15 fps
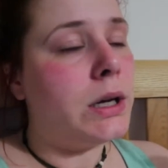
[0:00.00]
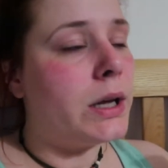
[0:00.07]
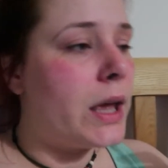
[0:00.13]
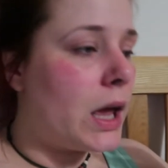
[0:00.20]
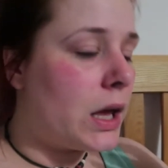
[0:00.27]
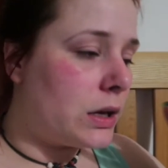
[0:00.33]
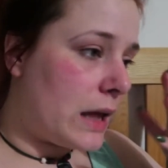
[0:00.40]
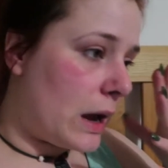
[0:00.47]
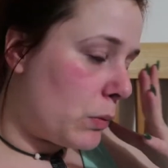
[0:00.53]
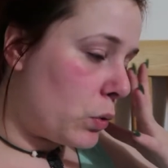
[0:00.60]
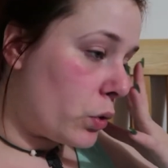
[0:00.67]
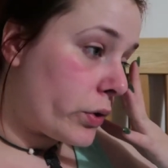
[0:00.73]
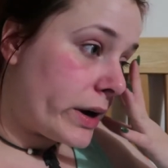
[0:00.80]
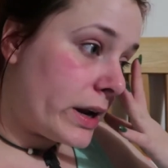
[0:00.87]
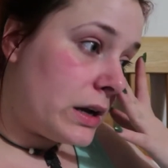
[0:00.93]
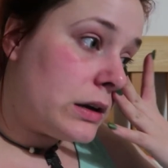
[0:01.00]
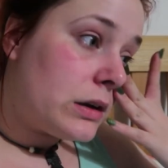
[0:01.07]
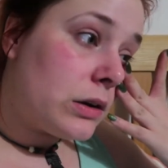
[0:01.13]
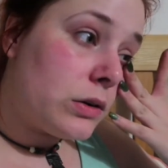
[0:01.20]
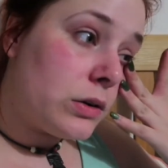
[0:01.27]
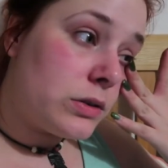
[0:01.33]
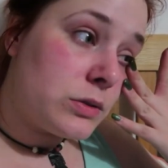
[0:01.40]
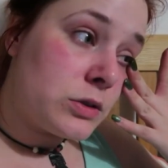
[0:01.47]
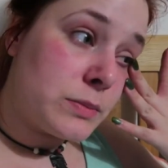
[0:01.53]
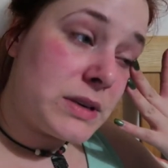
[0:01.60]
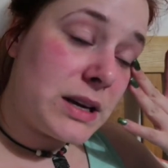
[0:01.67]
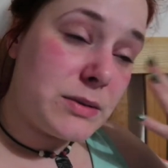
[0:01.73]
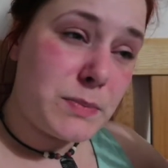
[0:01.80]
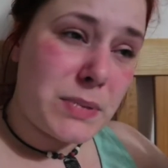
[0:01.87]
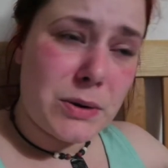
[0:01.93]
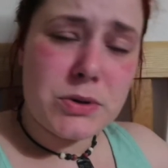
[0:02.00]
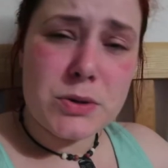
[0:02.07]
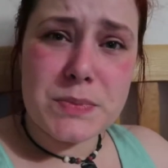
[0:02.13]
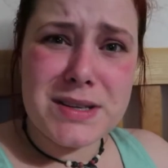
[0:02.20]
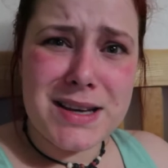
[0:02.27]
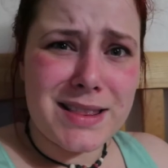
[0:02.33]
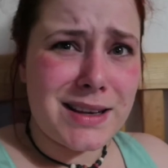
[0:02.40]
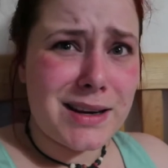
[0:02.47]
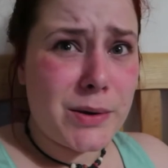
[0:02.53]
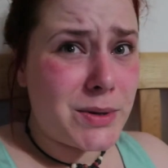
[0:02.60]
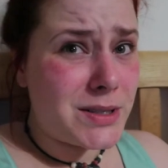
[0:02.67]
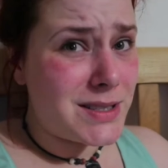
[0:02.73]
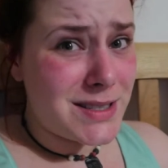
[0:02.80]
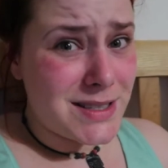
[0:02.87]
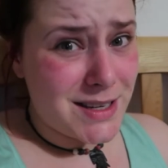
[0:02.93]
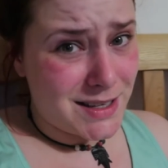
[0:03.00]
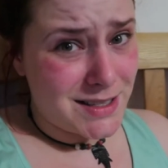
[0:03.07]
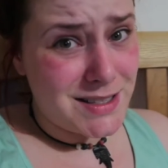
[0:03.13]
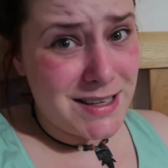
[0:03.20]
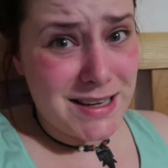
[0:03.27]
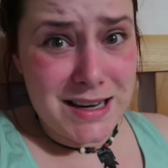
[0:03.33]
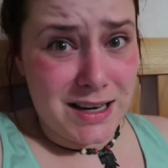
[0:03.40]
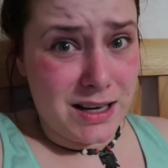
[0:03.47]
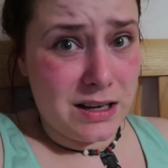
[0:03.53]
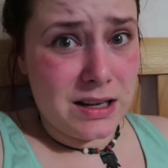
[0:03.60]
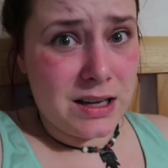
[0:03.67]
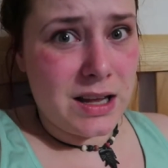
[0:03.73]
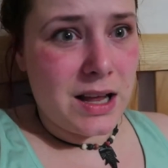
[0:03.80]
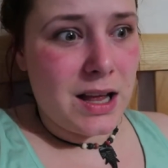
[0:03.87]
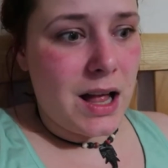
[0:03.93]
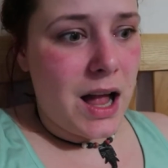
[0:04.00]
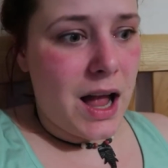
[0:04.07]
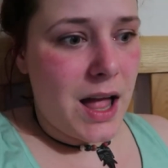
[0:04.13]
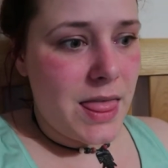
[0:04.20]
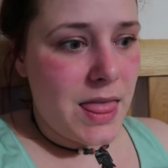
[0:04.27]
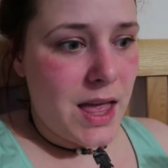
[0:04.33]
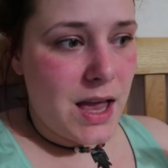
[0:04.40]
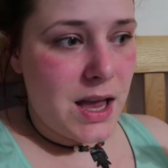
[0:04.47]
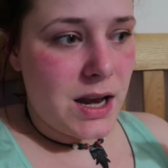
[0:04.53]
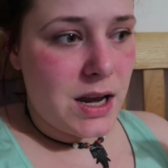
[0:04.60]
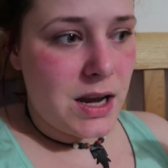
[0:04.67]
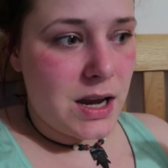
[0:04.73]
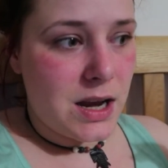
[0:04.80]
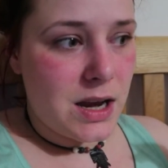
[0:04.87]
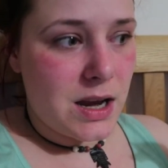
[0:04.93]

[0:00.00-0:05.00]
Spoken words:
getting that worried sometimes. But I was upset that I was a 16. And then